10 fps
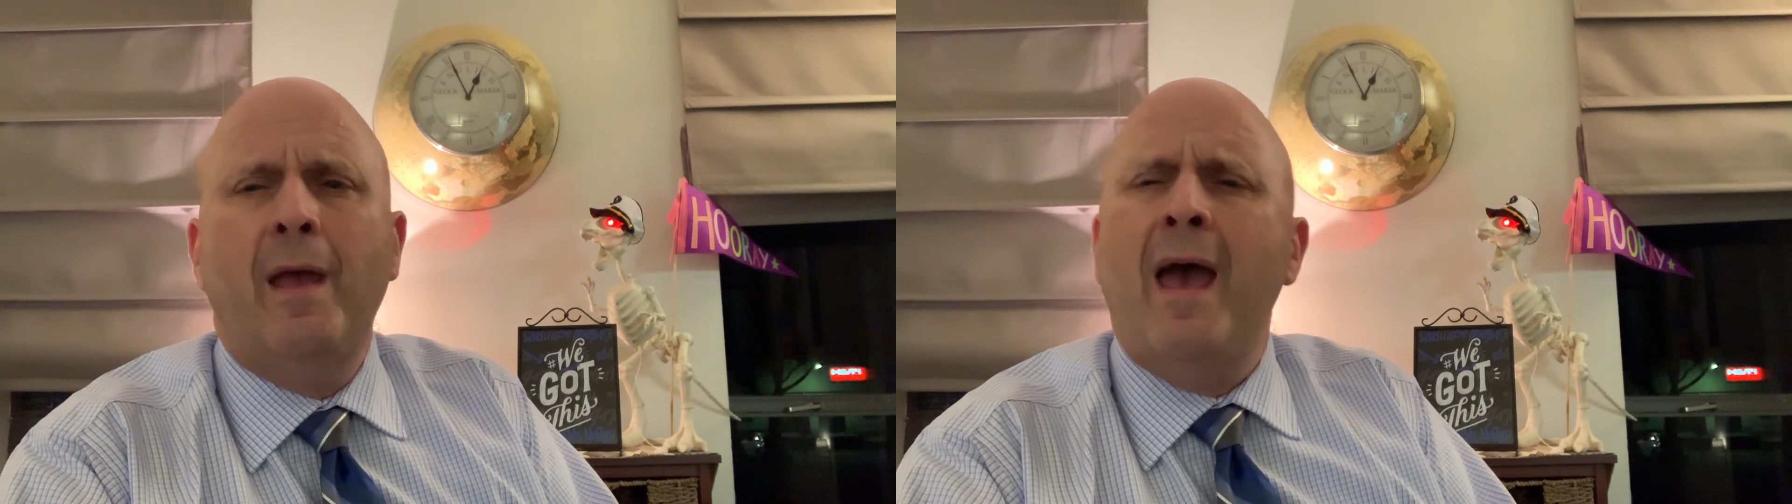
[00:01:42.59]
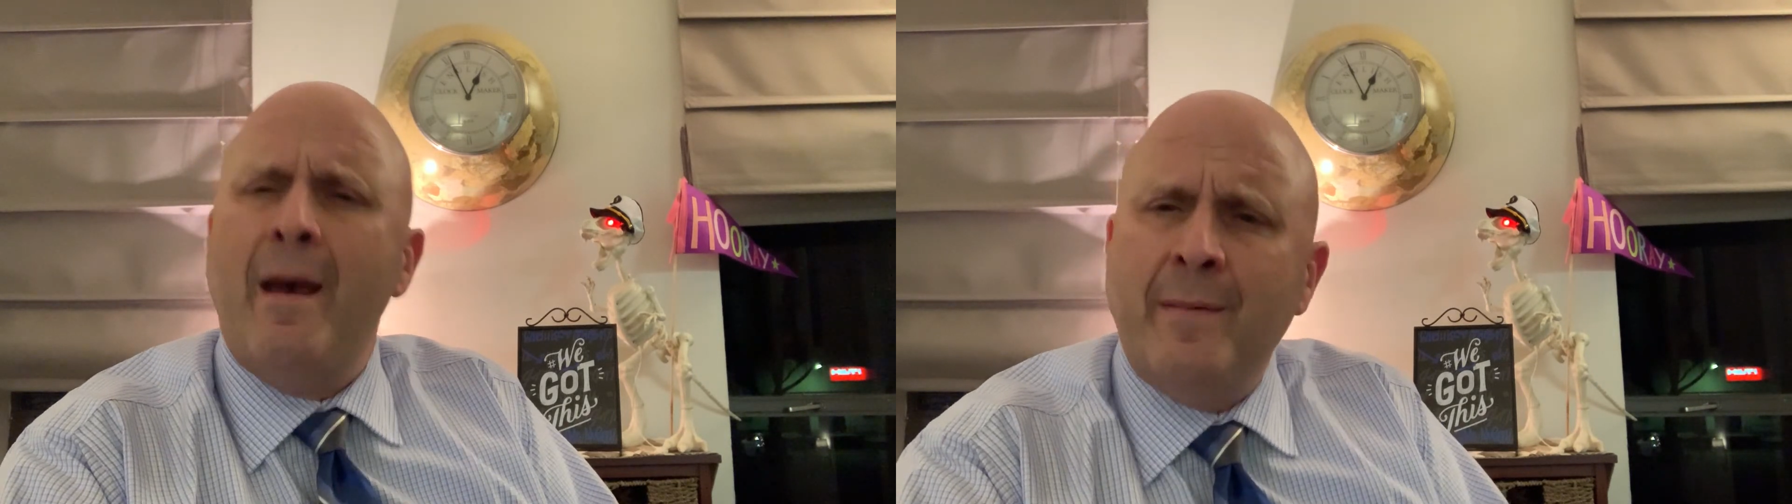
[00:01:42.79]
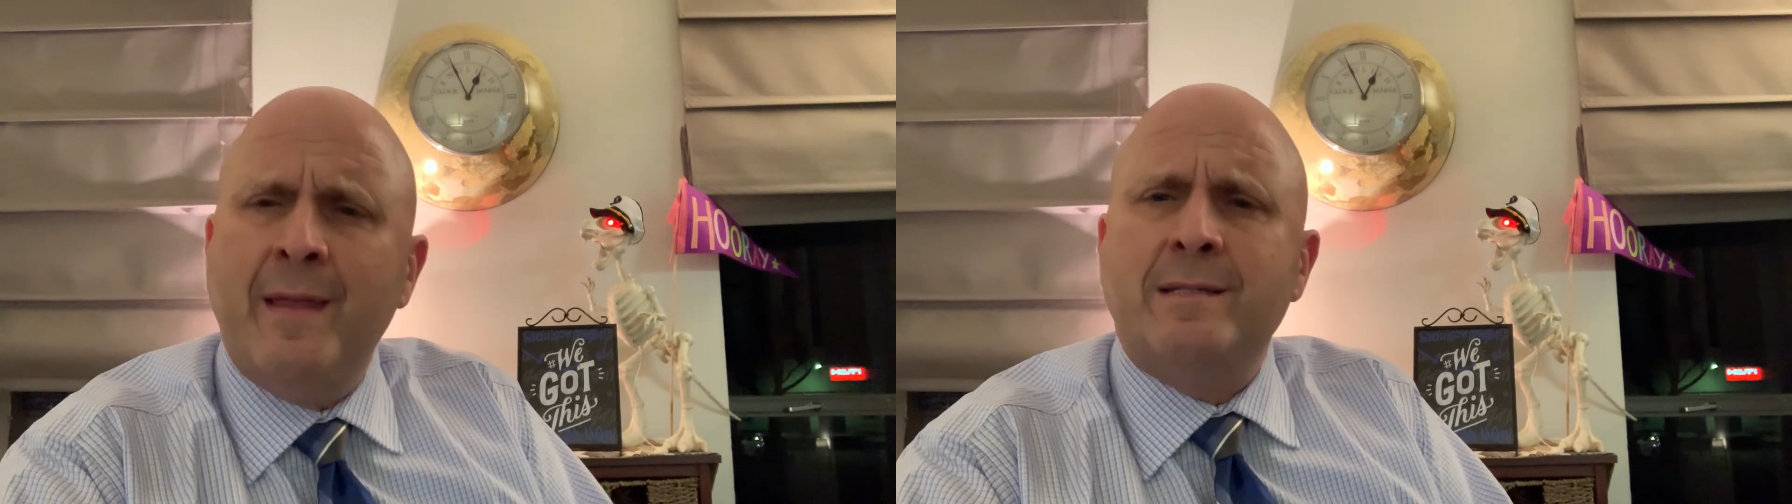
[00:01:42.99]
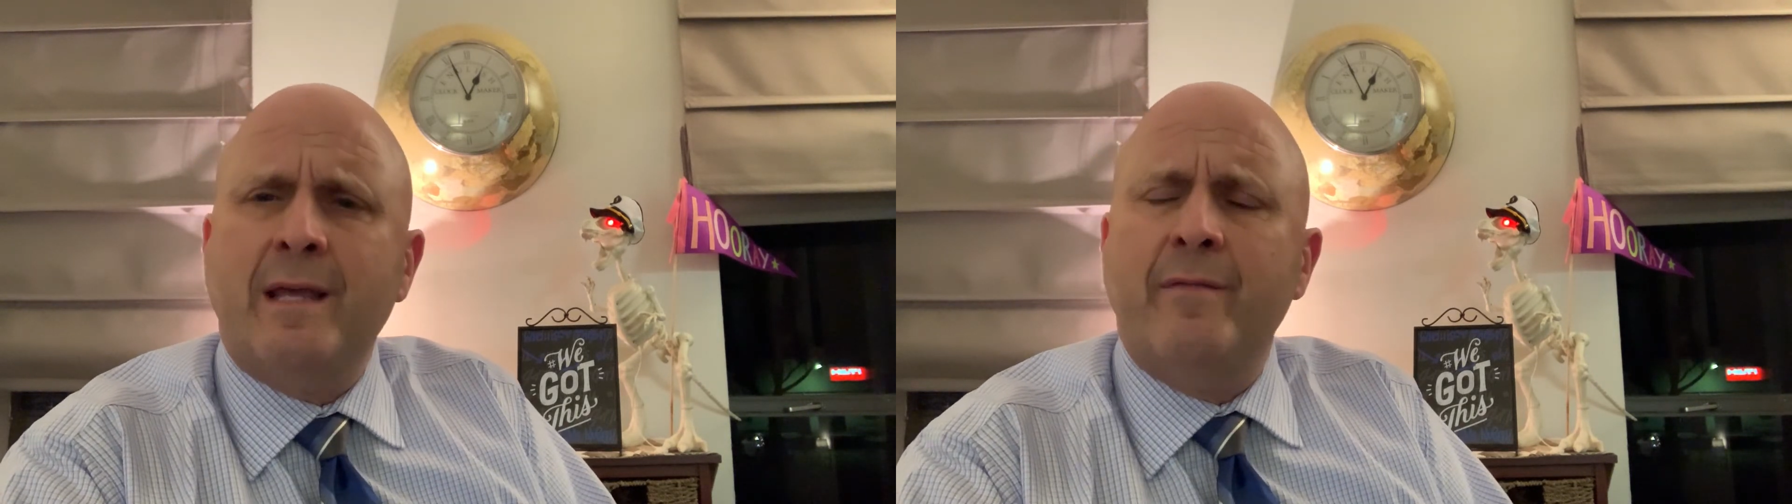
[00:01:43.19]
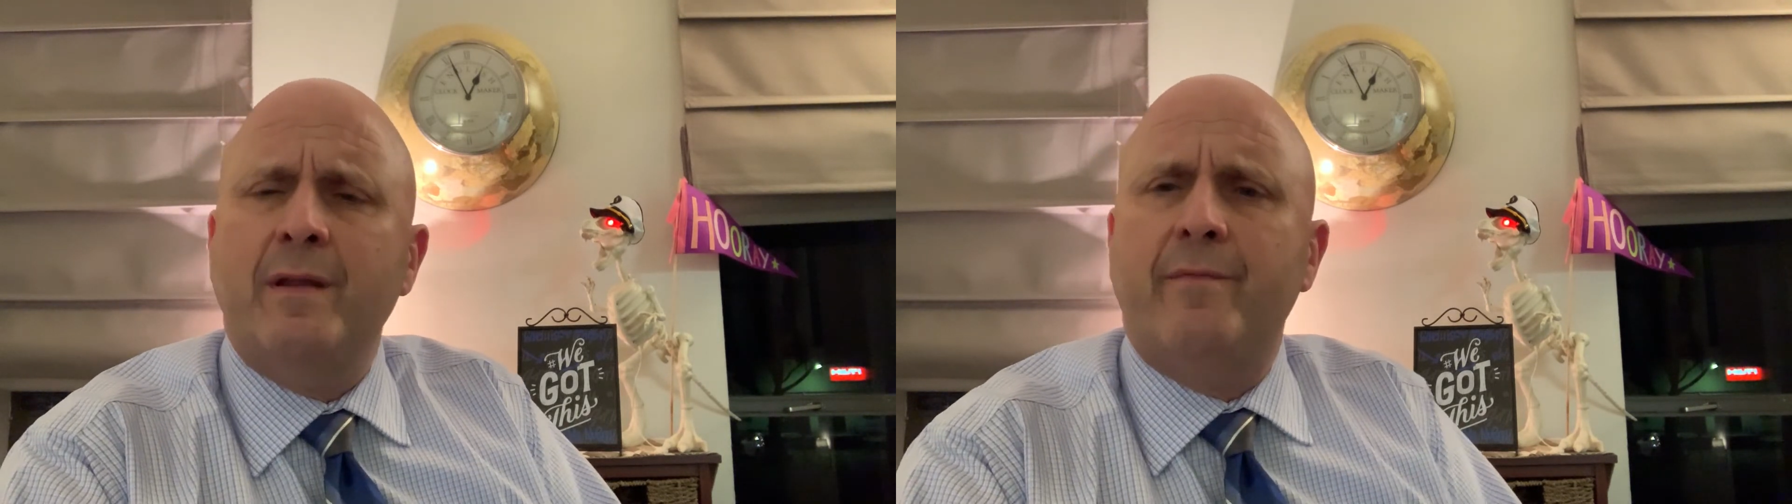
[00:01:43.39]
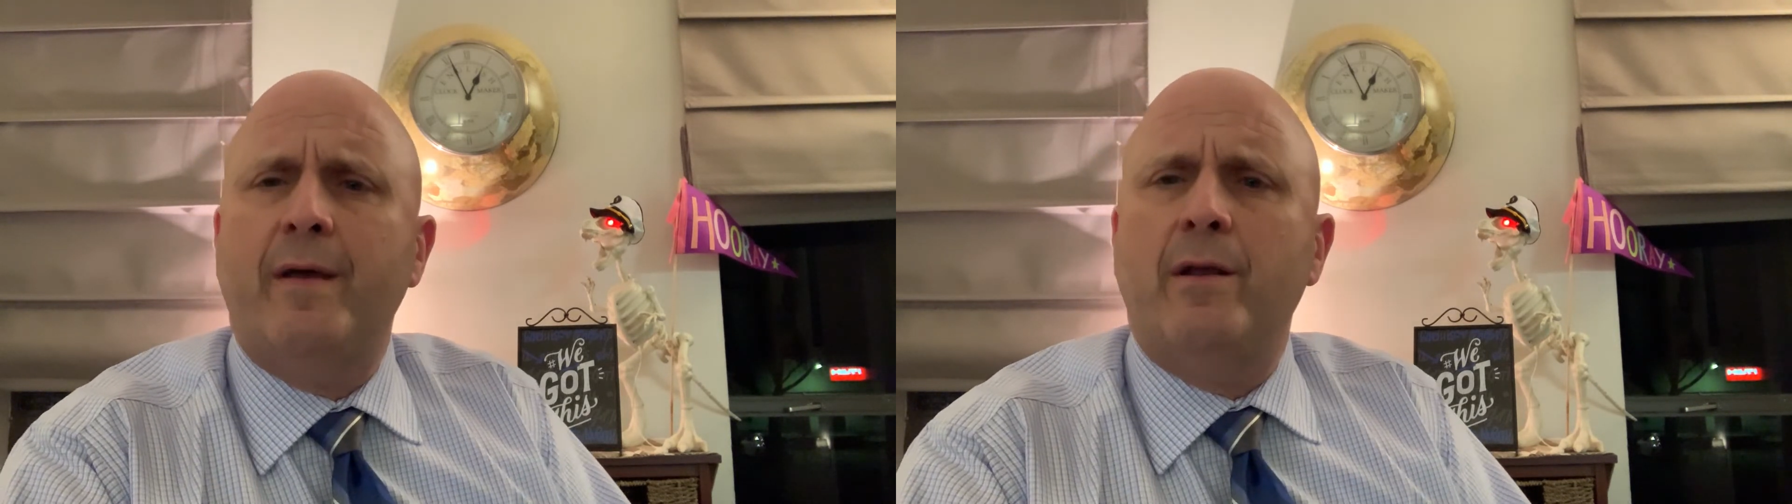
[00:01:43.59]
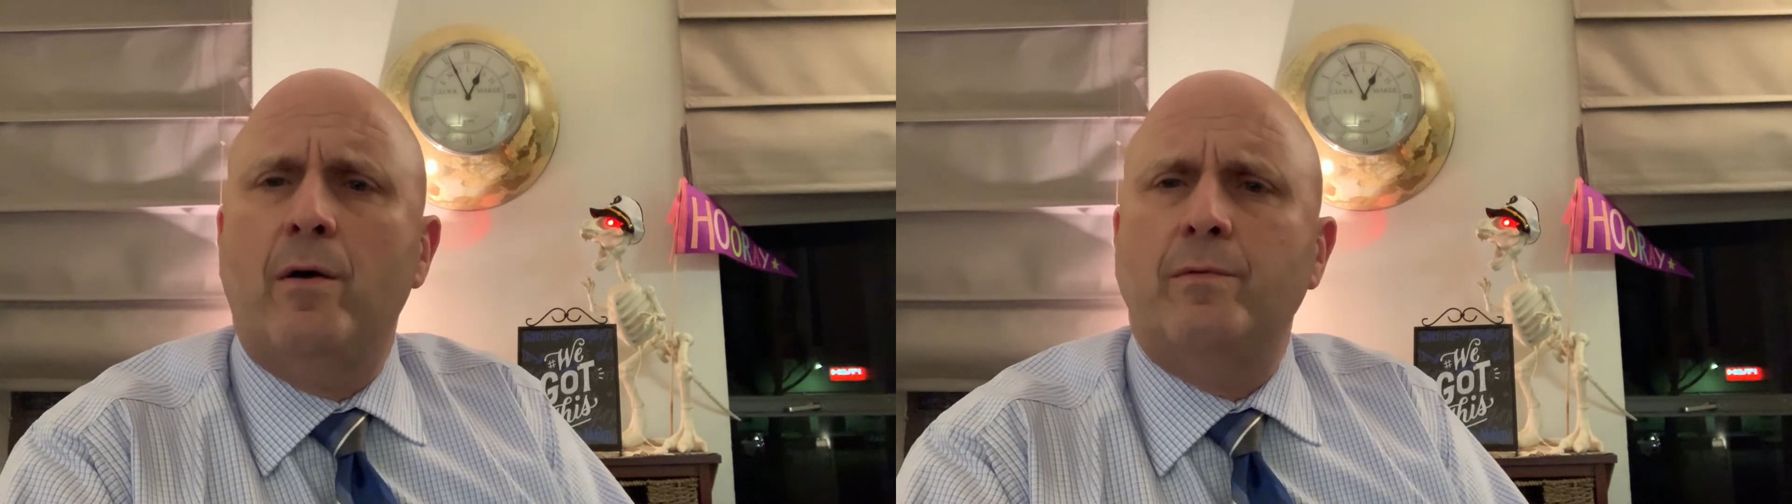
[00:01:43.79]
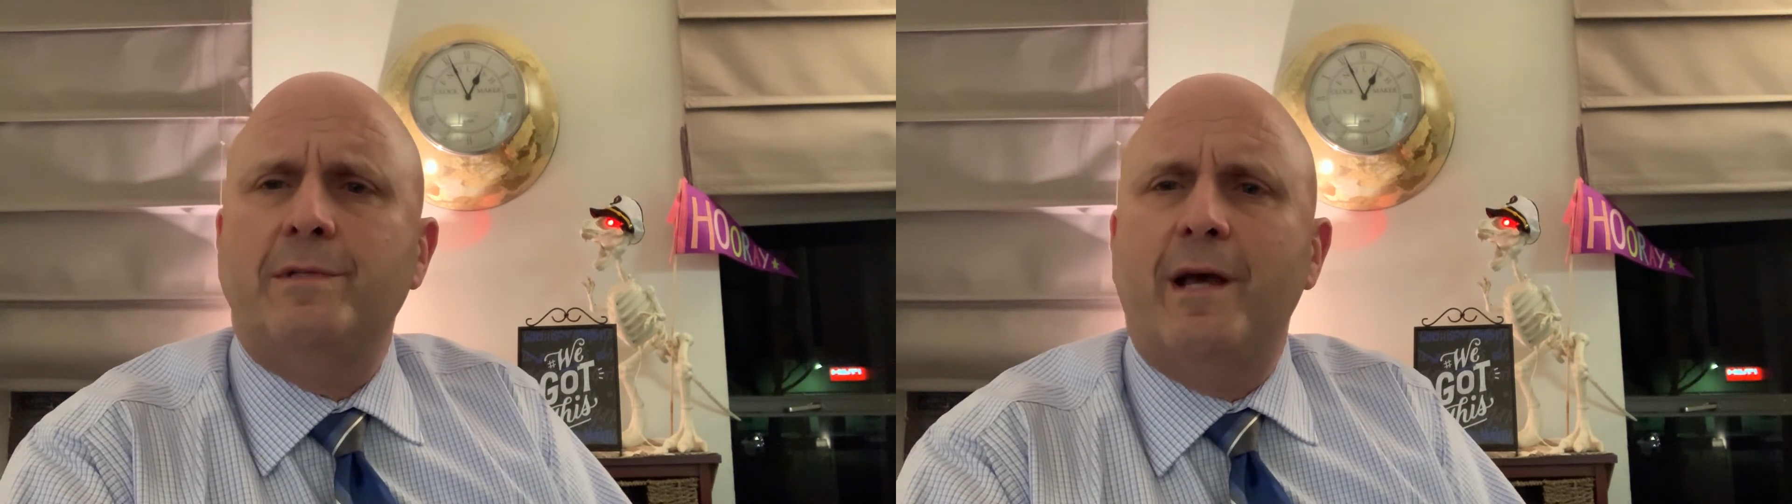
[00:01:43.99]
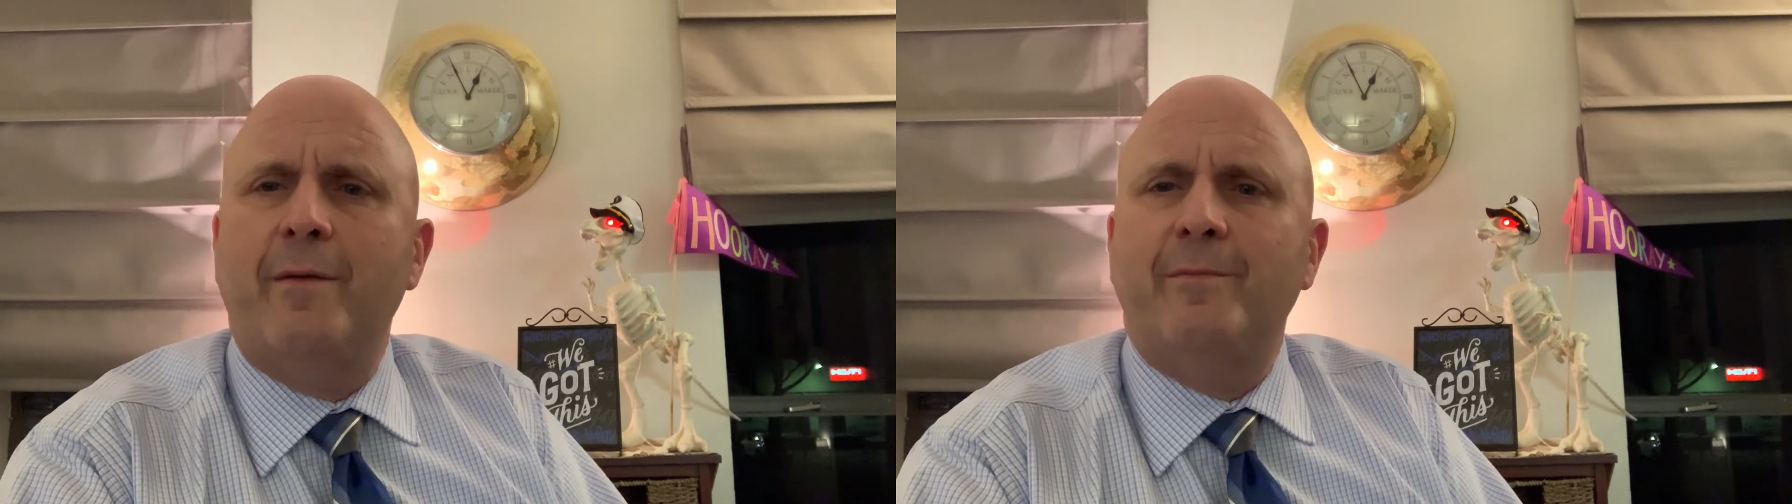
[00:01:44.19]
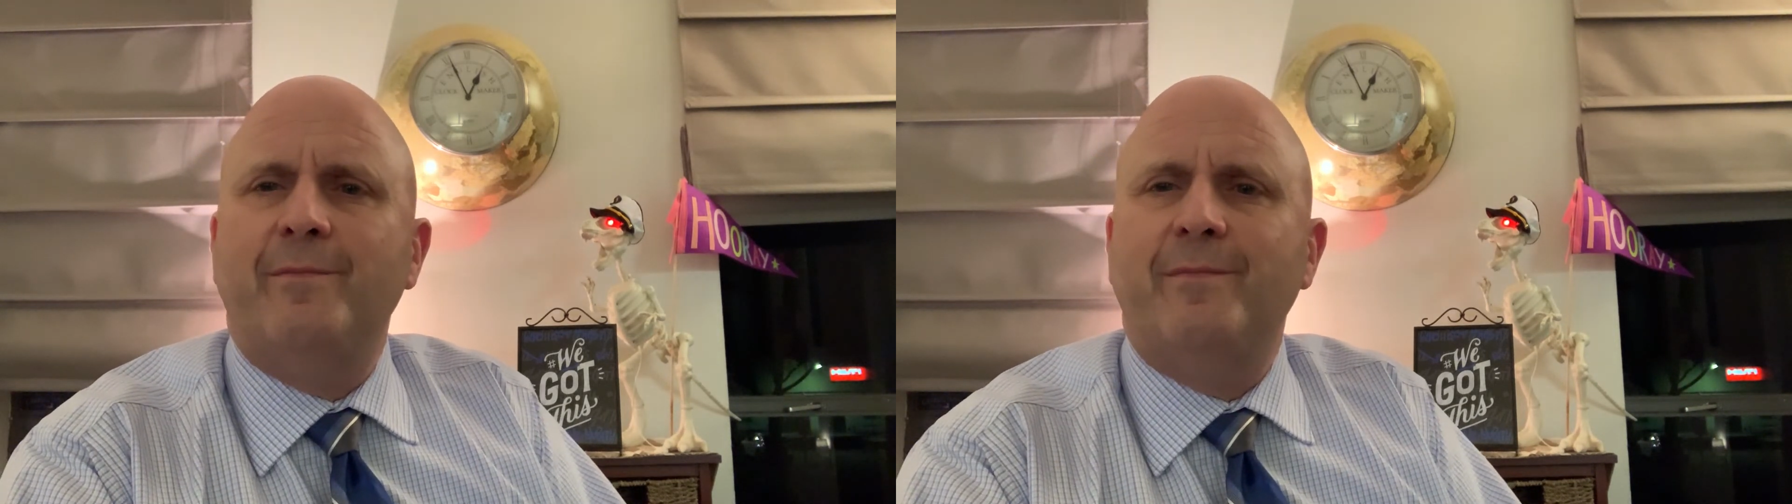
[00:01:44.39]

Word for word: Happy Thanksgiving if I don't um,